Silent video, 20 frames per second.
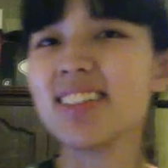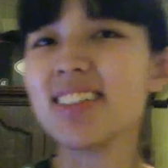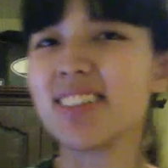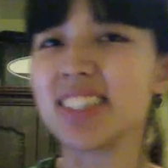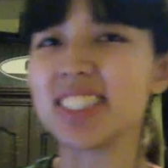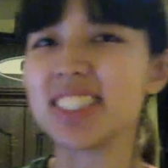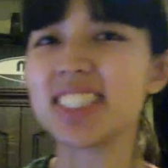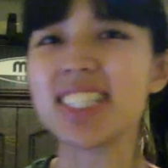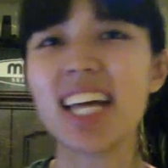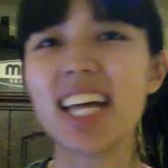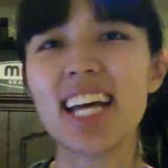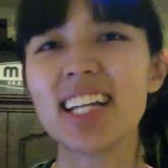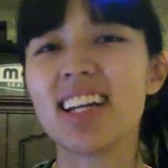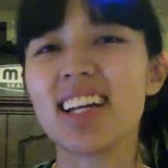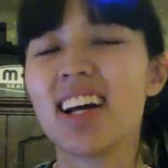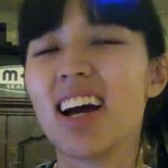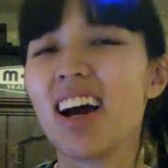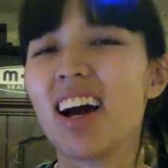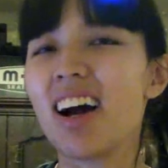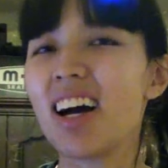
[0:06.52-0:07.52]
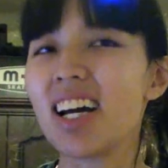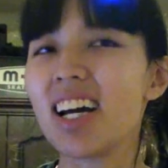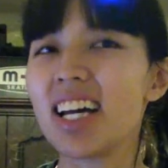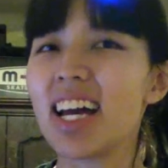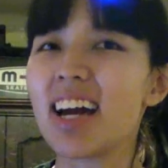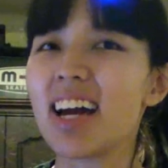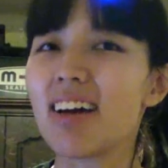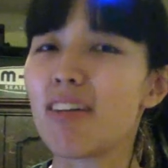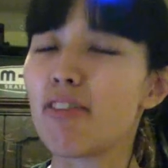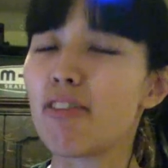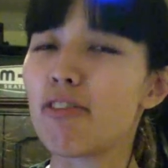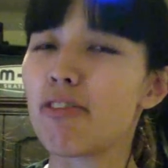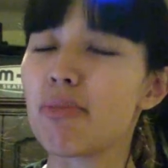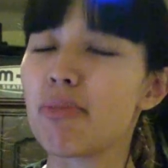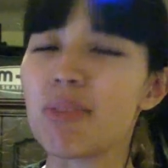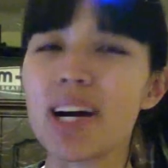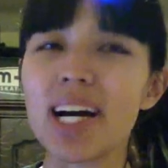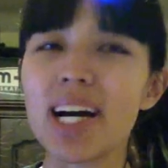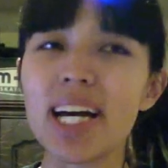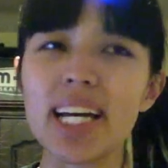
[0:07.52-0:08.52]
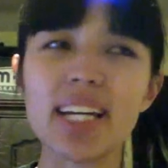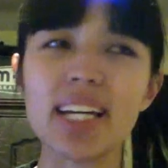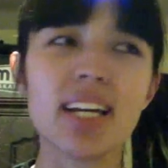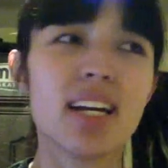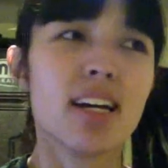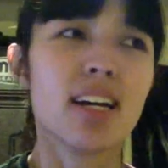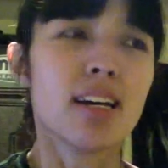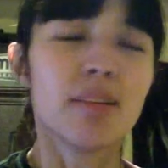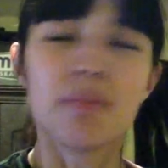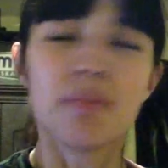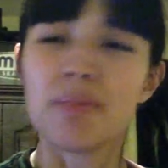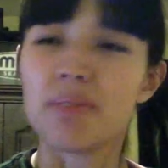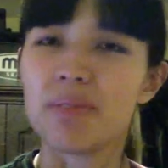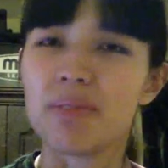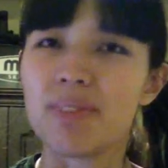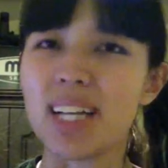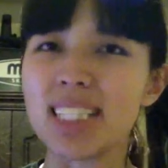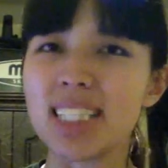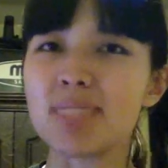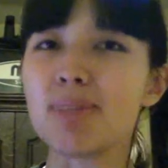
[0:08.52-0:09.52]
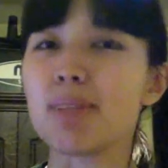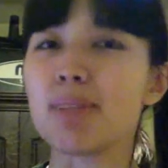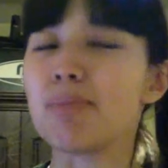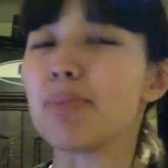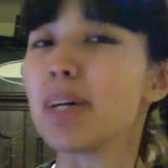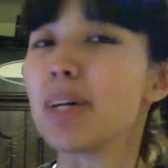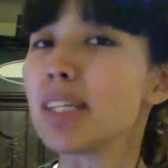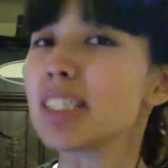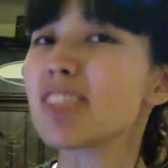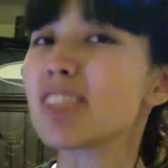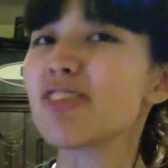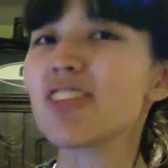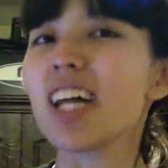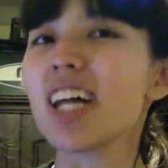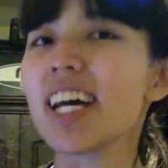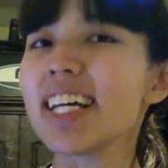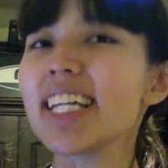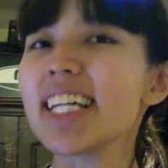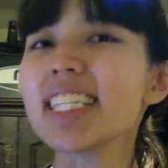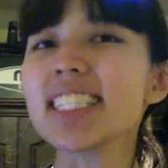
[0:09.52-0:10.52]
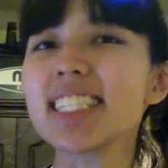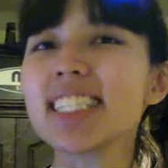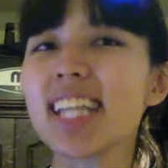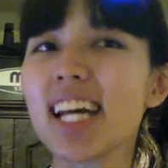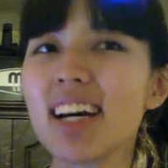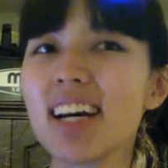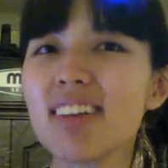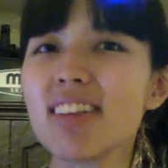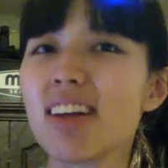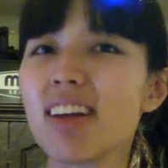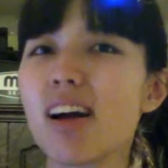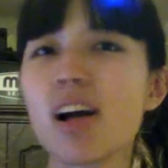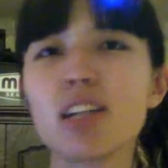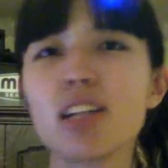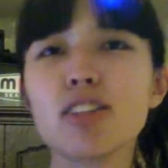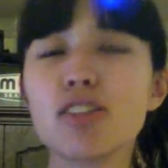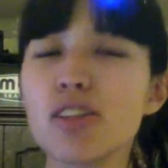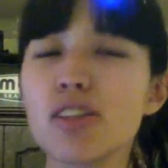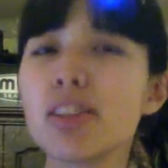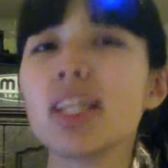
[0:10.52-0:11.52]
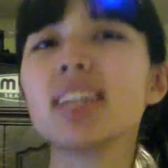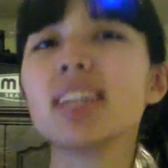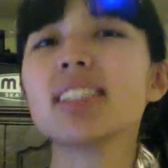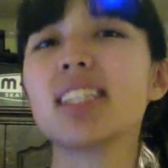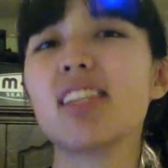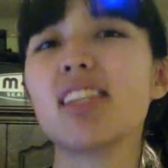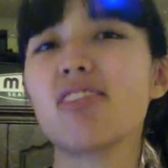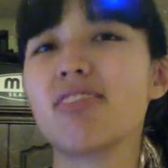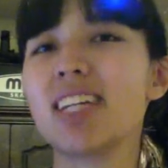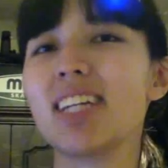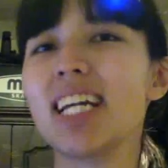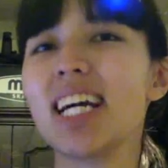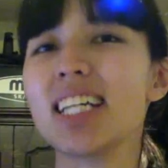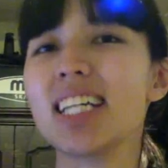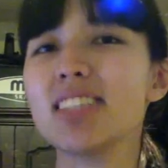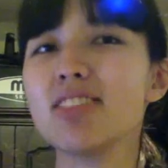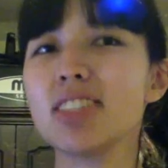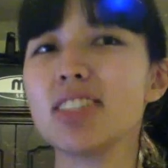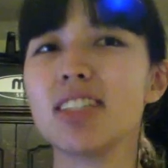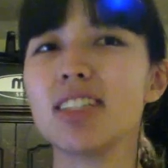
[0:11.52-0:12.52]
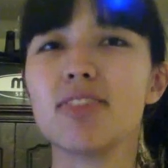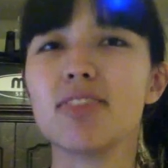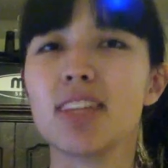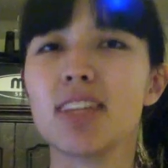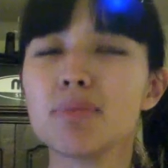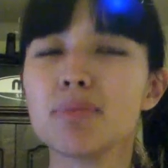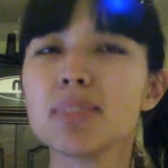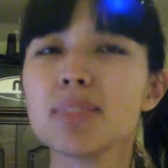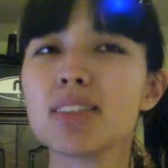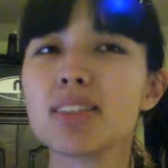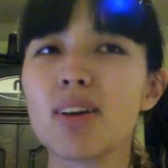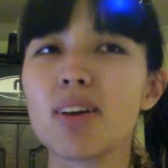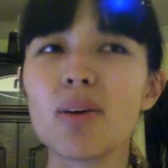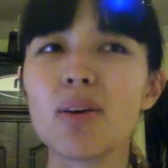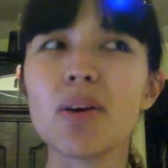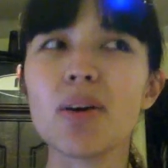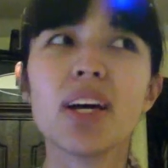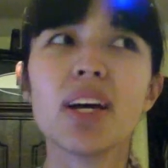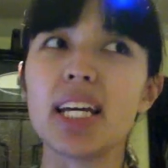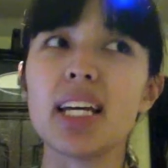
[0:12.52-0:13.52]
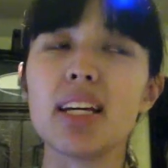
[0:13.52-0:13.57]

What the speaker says: was that I have my basement birds flyers now. There are 2,300 of them, so...